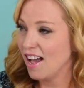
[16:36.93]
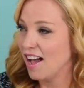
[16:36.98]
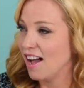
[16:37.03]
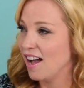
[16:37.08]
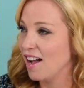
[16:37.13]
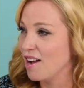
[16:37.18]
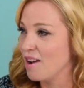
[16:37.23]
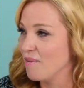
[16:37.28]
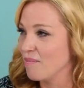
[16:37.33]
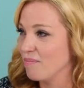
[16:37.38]

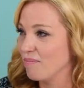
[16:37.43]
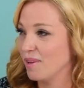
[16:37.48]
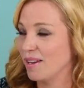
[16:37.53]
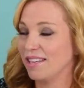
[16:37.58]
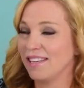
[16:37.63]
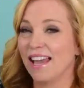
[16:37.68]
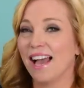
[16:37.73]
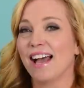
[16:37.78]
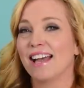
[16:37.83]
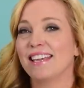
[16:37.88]

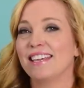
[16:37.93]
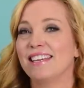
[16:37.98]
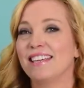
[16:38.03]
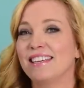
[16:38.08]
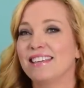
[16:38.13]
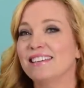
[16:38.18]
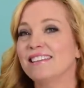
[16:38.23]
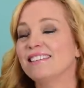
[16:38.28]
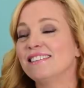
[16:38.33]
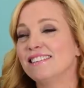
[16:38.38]
But yeah,
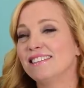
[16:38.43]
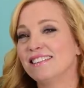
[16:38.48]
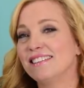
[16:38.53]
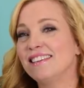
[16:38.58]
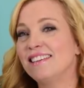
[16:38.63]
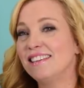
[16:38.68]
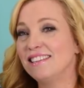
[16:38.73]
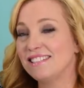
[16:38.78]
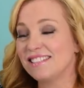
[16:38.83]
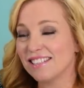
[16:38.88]
he
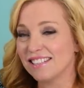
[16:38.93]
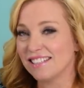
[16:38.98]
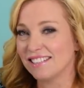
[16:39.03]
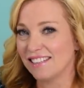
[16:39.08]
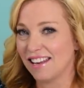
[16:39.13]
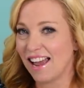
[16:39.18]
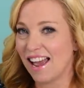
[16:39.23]
did